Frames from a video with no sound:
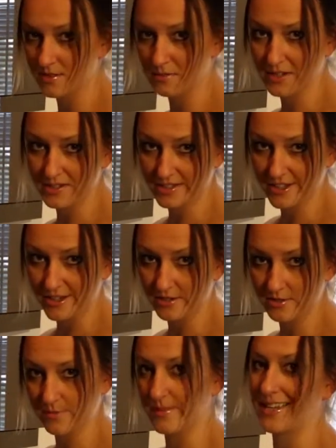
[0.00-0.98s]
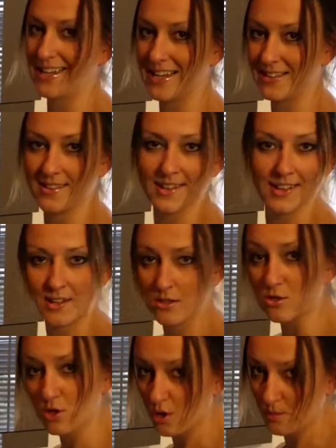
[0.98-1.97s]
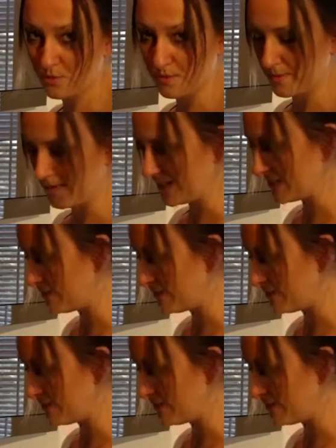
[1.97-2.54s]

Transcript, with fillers: Tabasco's, but again, not a proper Bloody